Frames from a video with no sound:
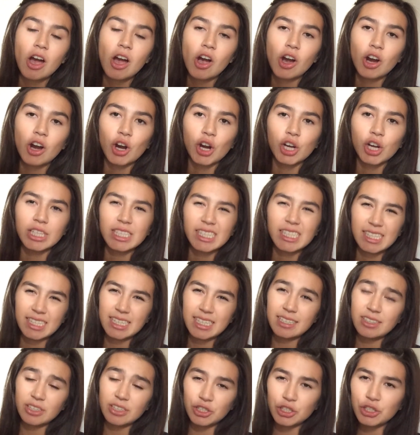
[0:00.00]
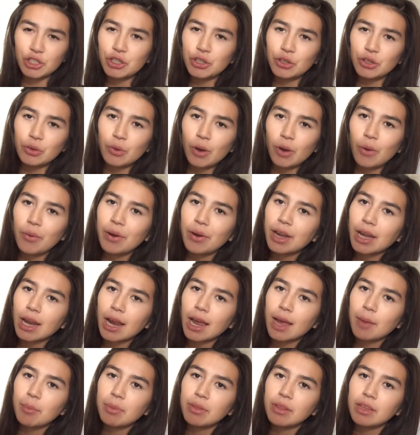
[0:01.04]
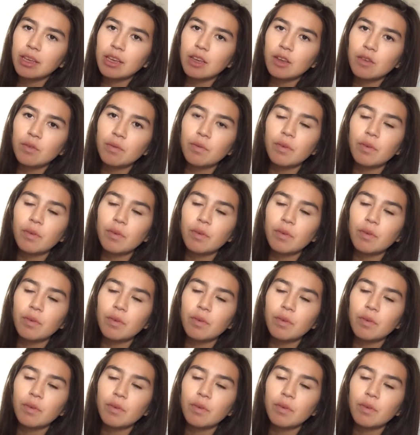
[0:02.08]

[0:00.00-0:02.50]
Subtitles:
are on season 2 already, I believe.